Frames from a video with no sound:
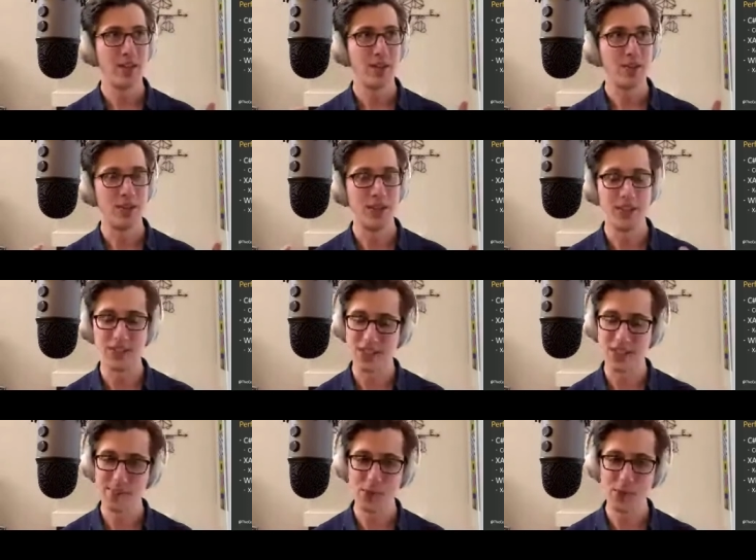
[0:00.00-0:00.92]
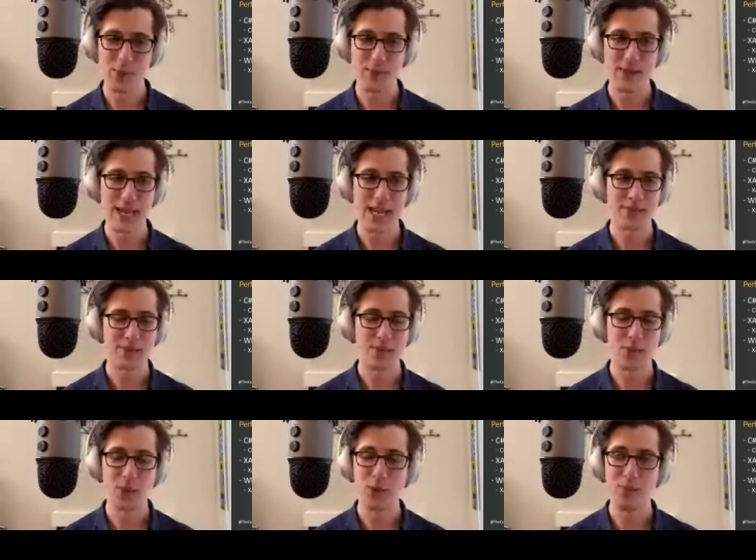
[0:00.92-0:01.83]
the XAML
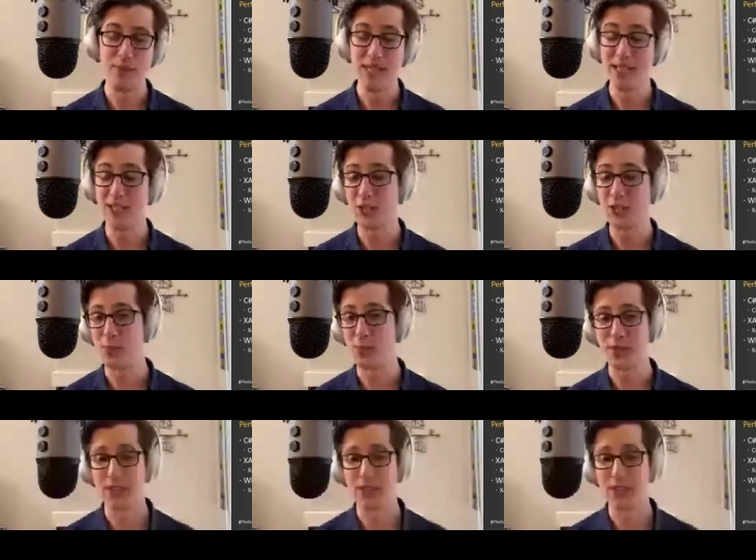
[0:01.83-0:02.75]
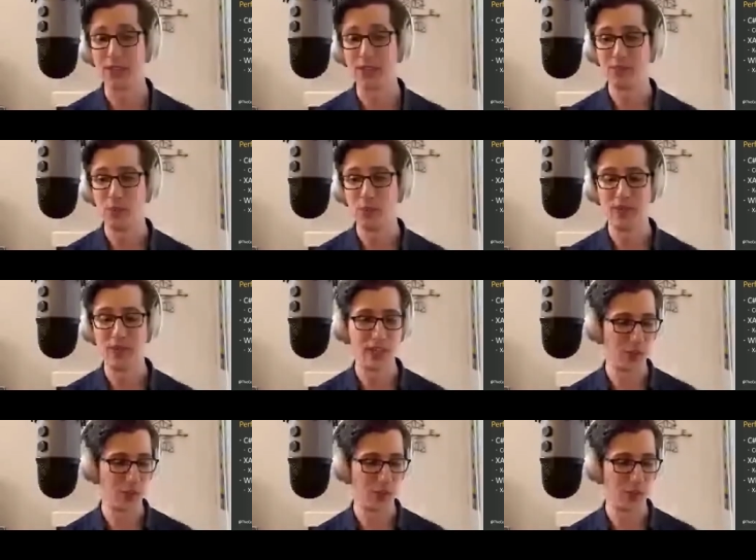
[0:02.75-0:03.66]
will be interpreted when the
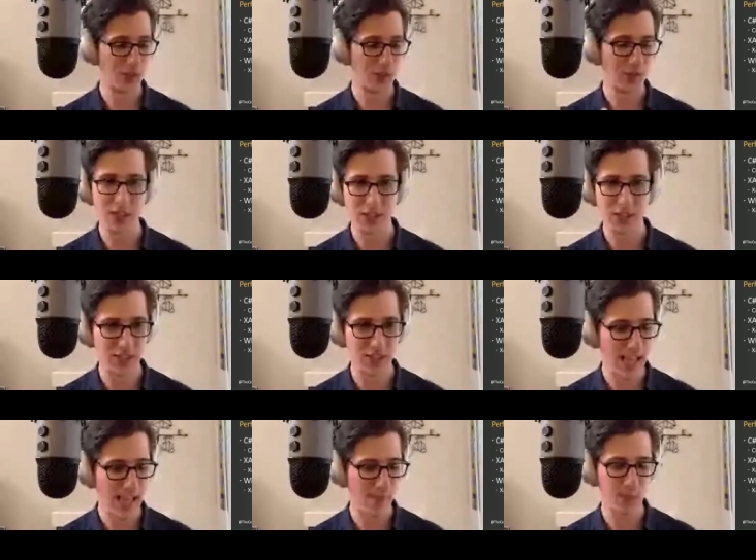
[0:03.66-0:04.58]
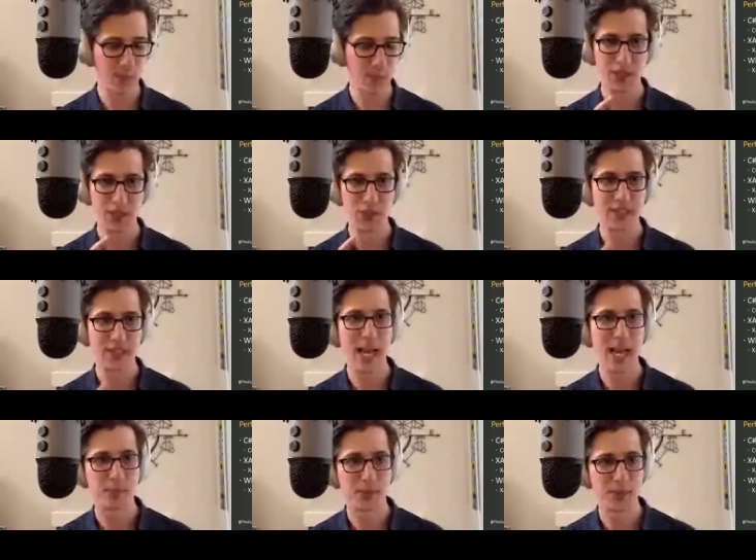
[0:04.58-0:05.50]
user launches the app or when the user
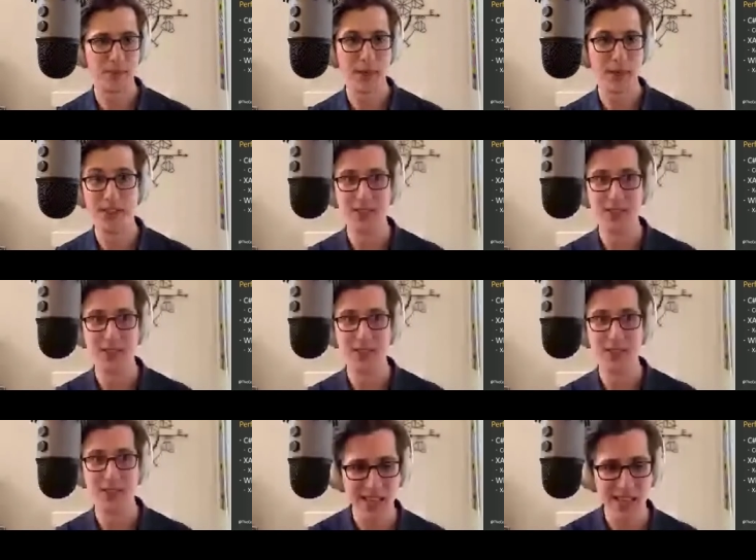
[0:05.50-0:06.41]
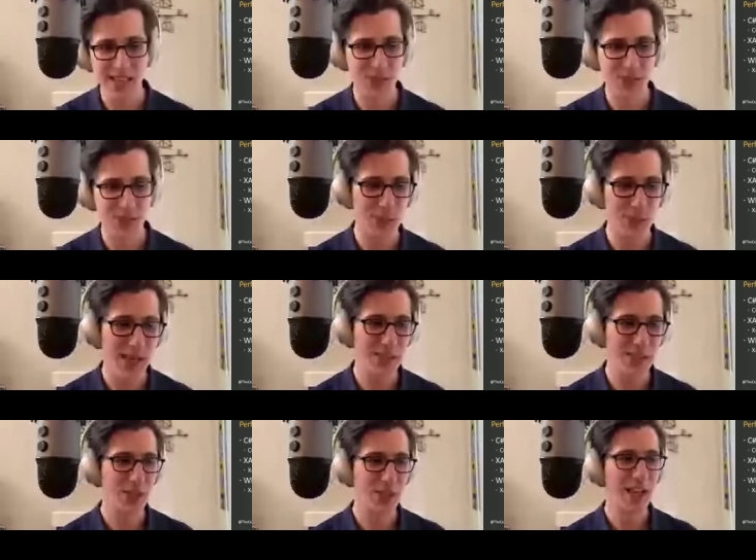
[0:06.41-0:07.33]
taps the button to navigate to a new
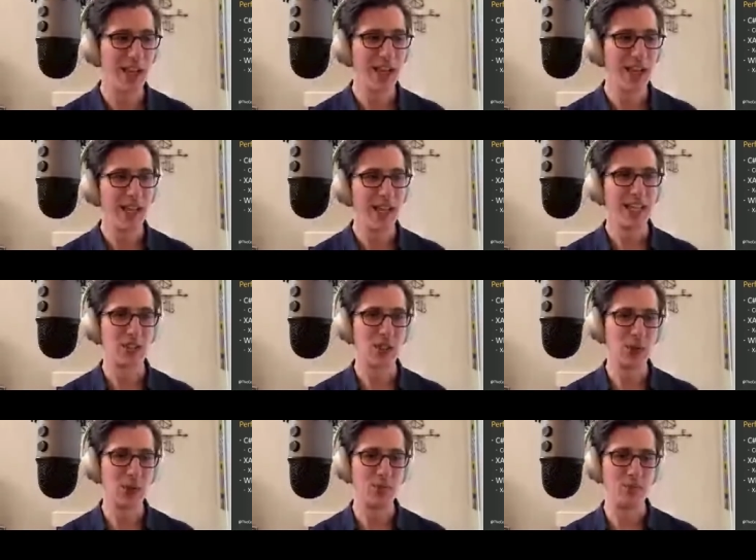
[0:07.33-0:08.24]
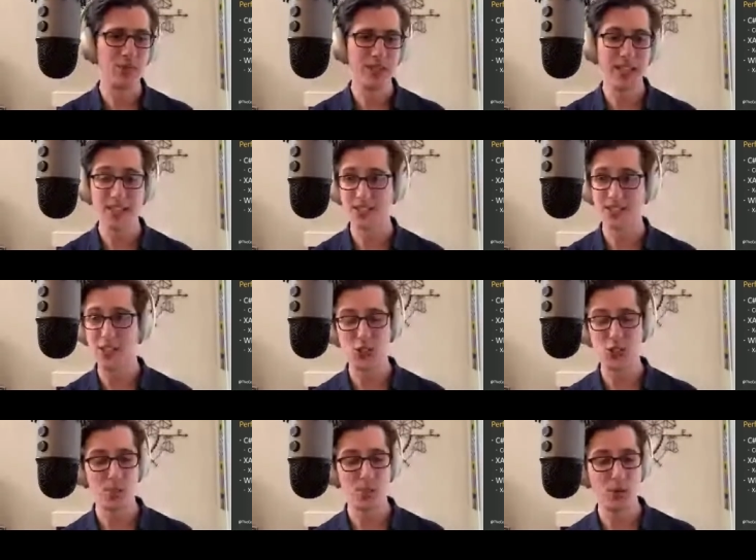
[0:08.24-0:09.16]
page. And so, yes, C#
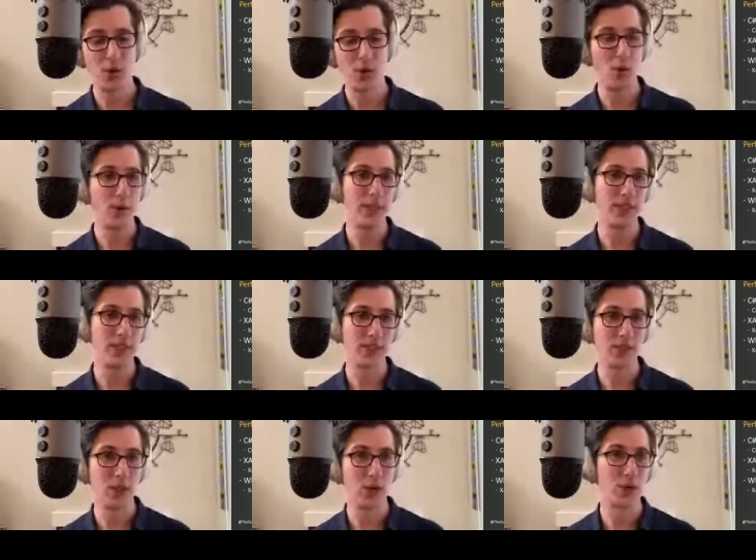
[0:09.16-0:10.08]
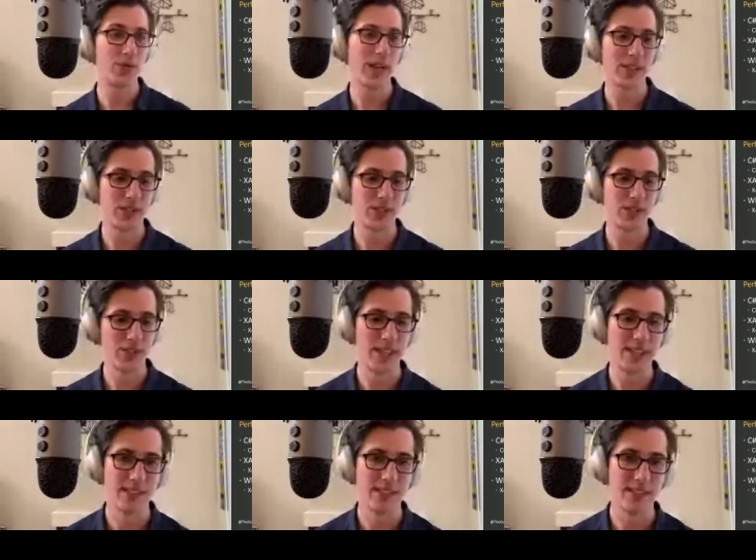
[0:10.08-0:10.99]
will always load faster
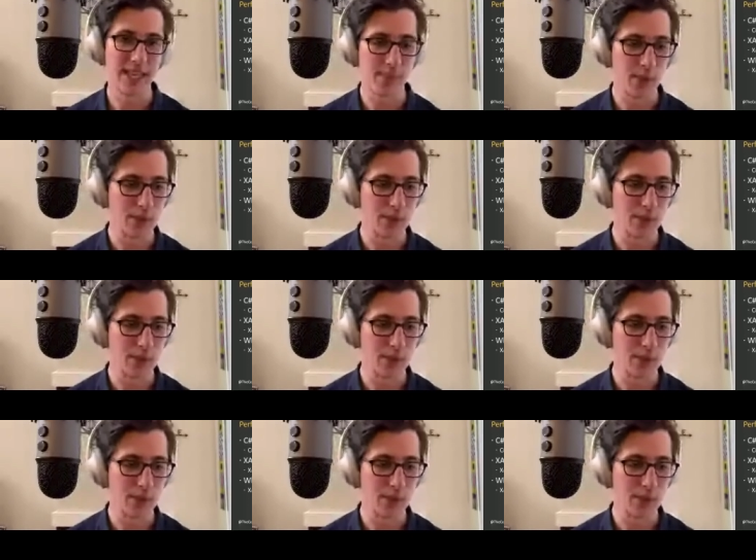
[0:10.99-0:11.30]
than XAML.